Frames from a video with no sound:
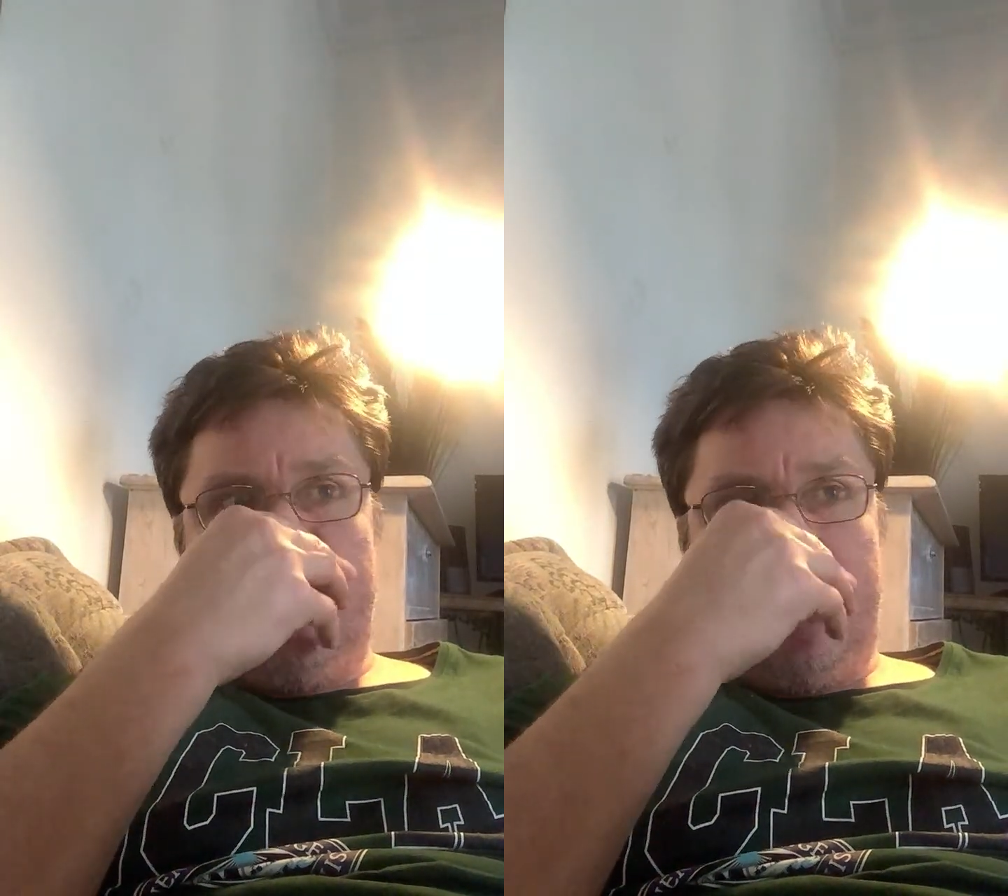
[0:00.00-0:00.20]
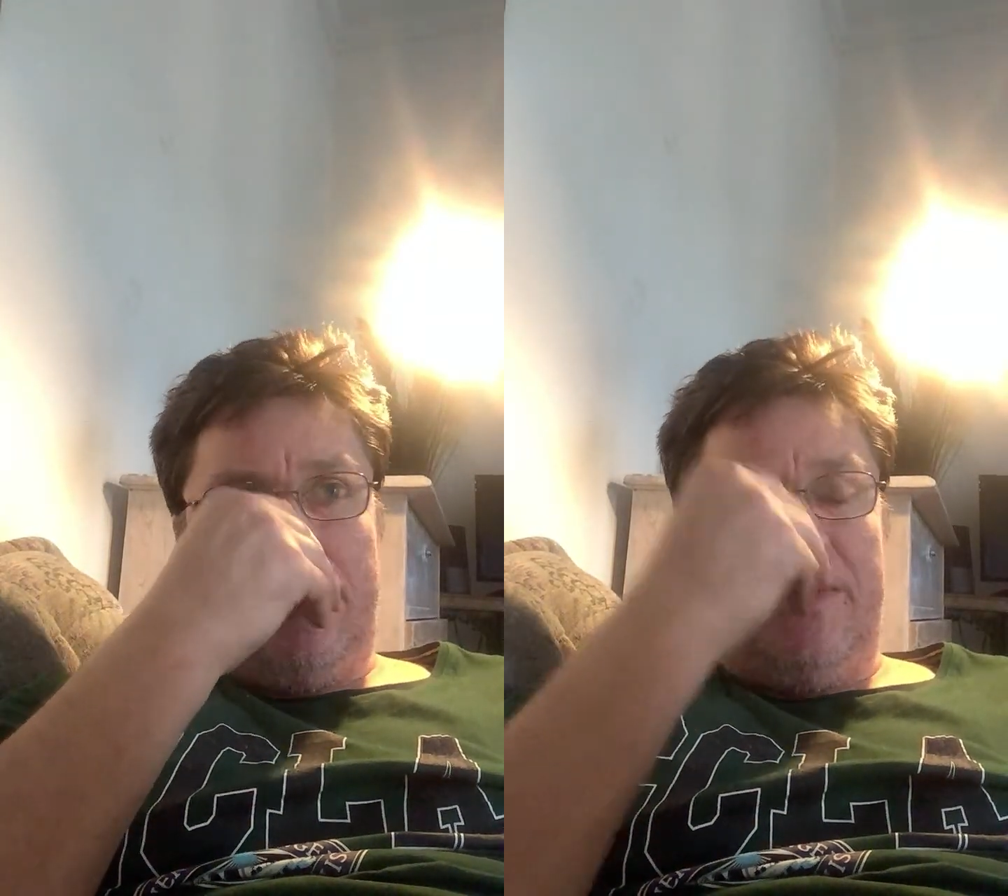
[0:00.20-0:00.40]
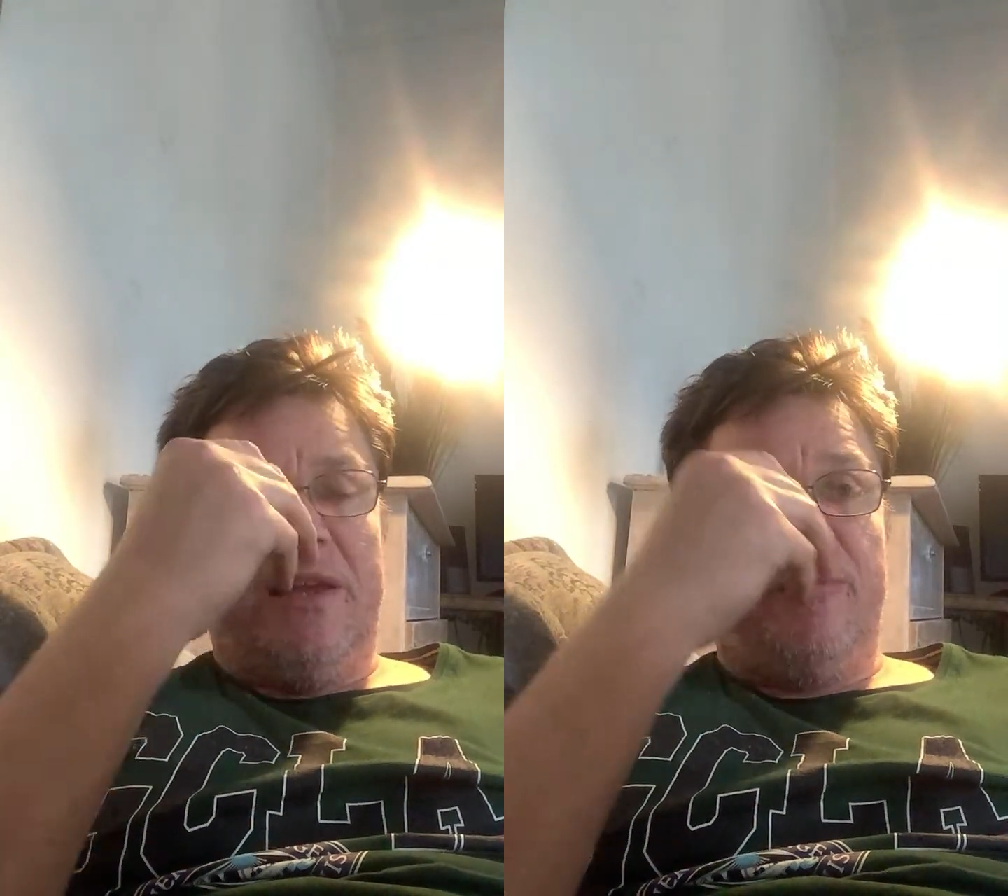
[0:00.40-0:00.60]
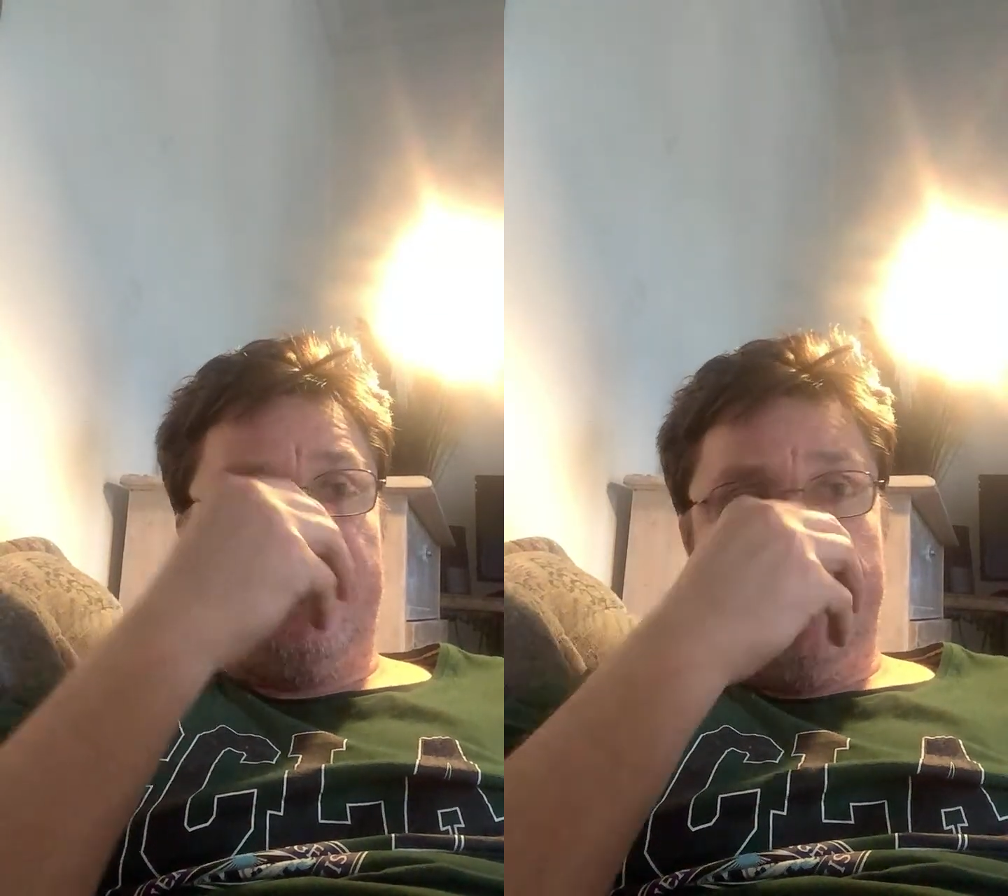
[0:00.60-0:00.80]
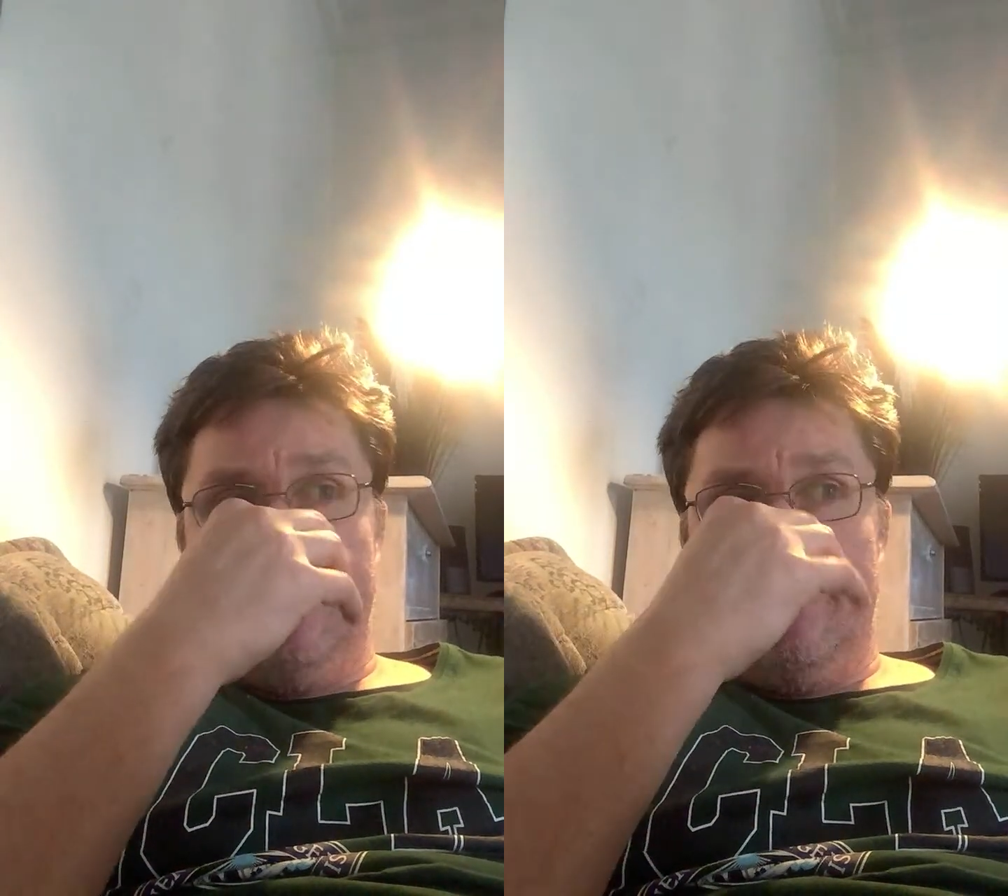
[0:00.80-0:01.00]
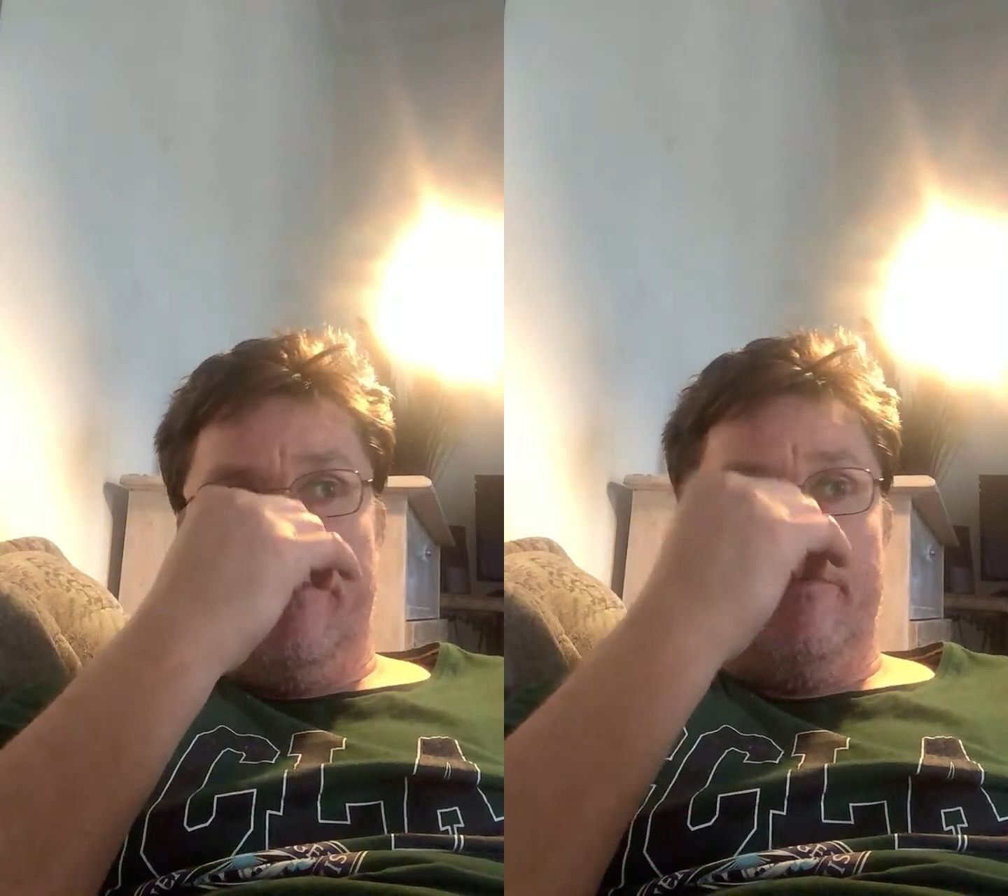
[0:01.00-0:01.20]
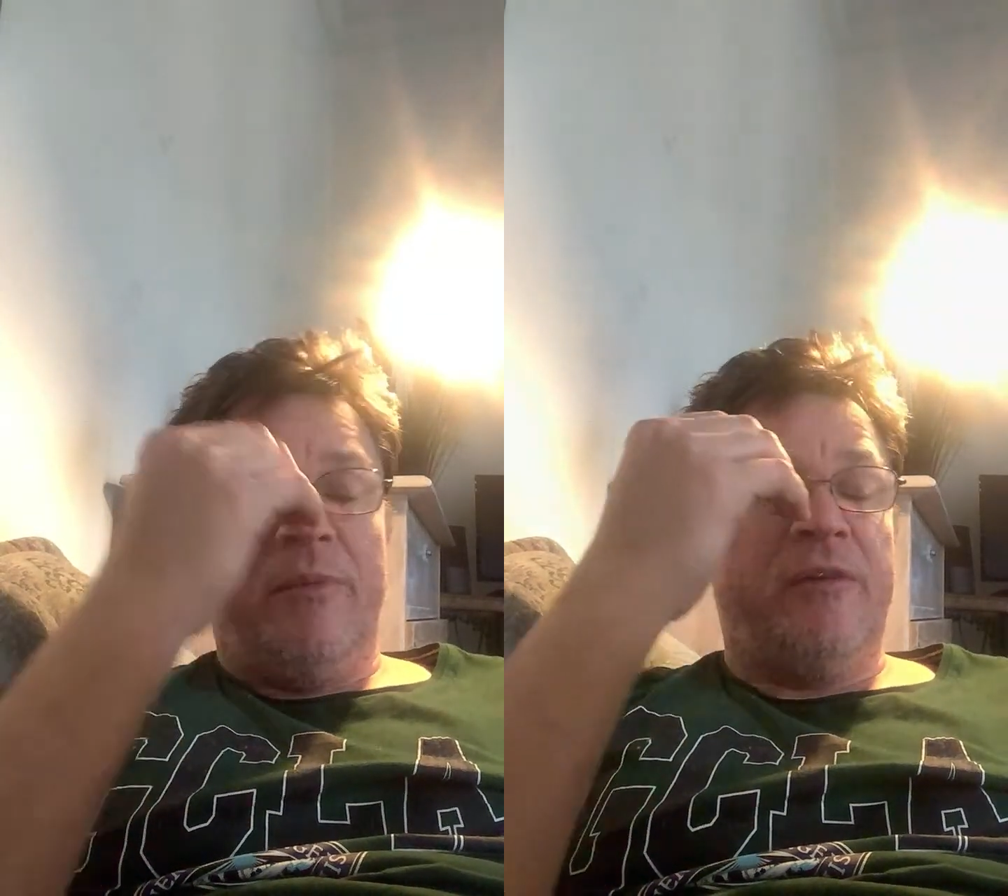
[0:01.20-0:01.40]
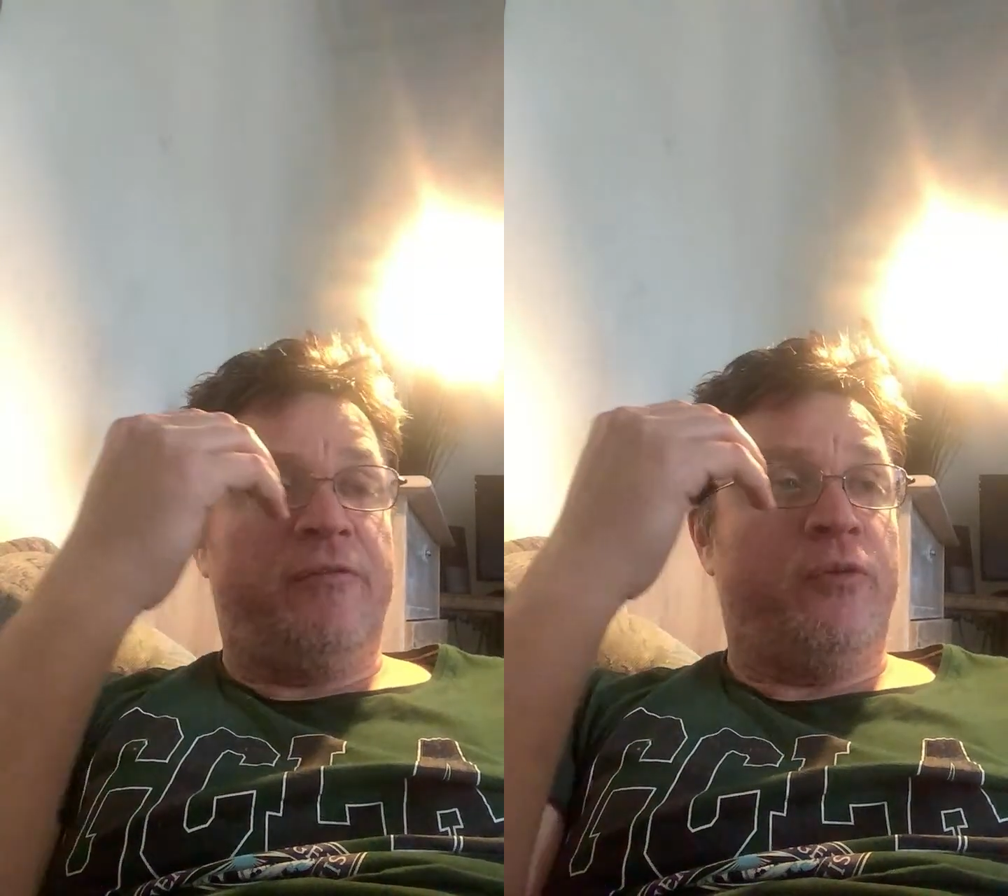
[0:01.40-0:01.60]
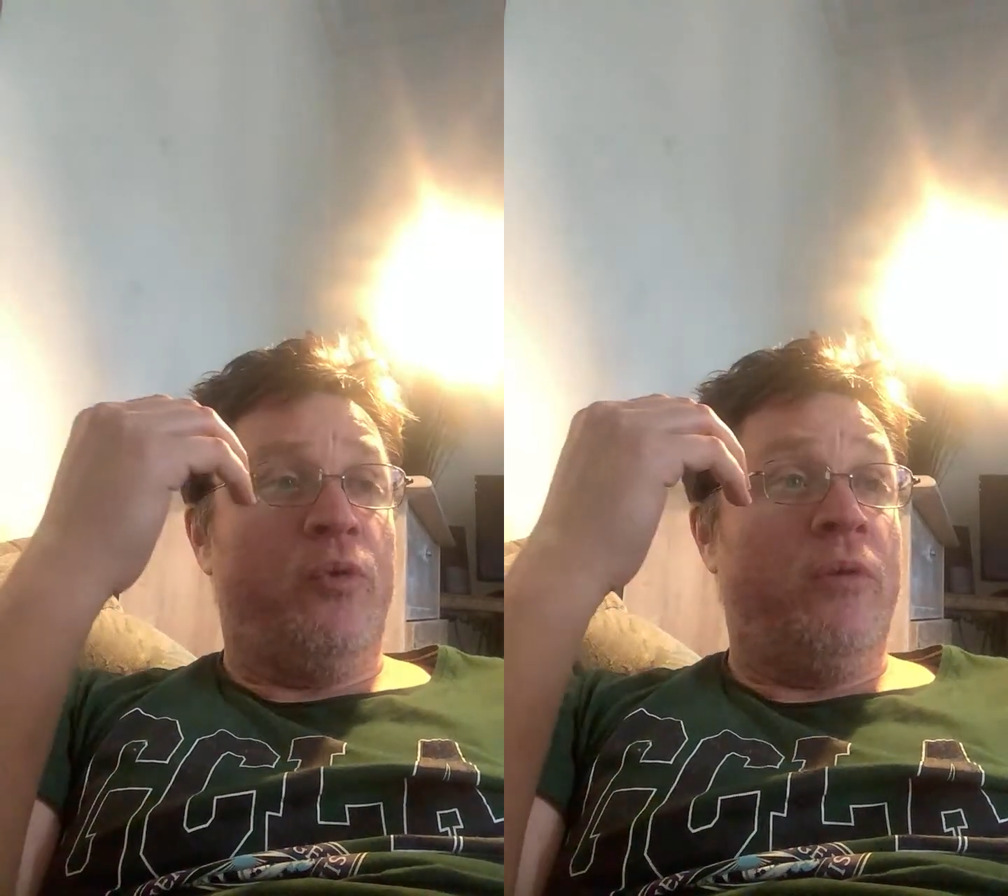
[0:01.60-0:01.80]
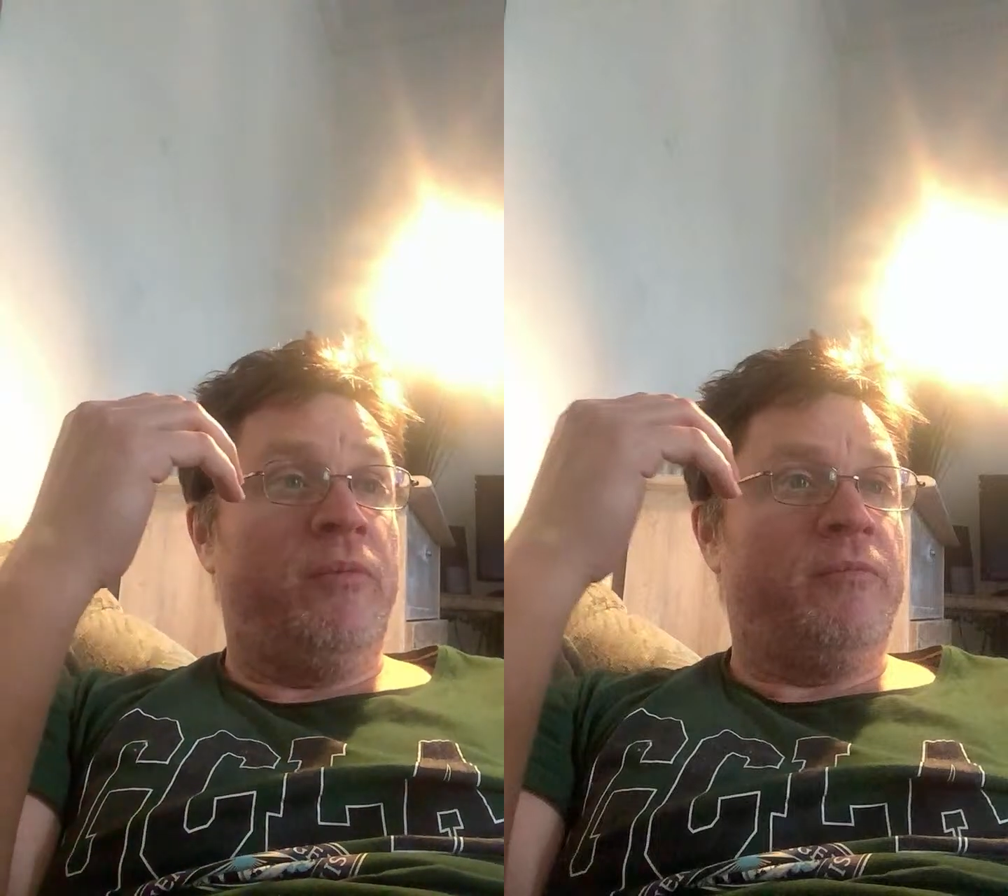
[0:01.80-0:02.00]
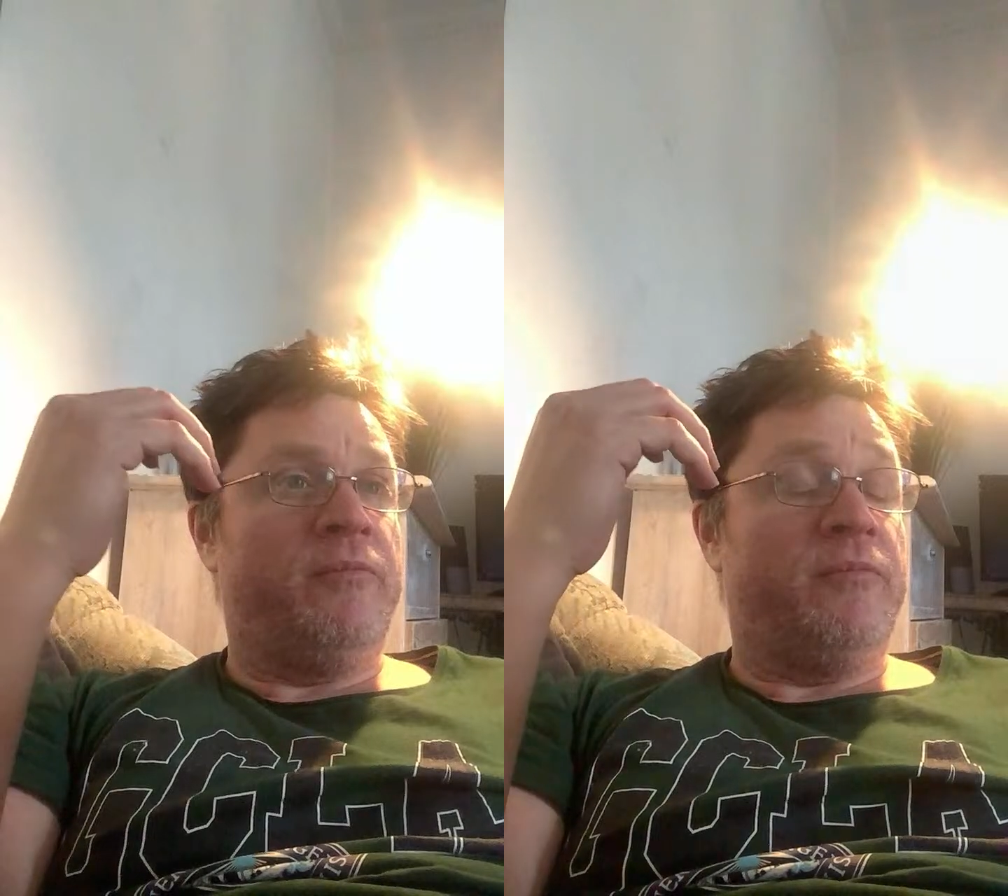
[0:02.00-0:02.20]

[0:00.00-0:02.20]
clean up my form,